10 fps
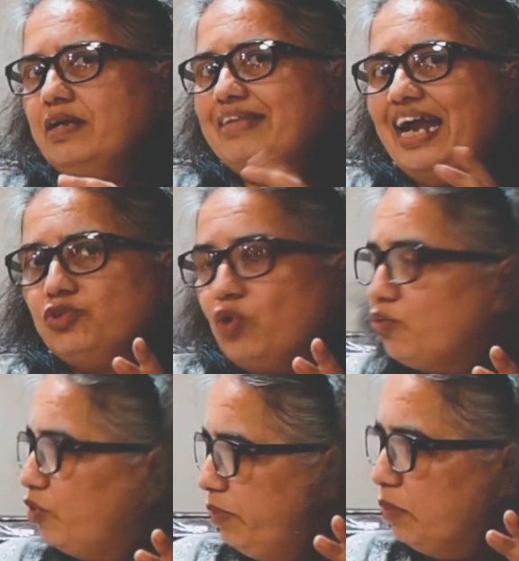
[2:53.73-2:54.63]
that's what
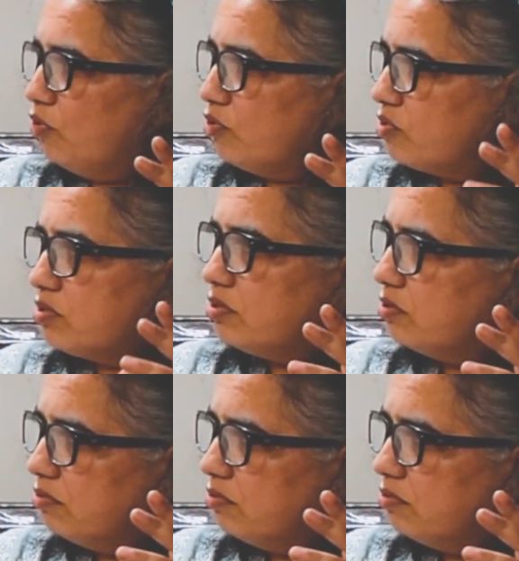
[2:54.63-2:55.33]
would be most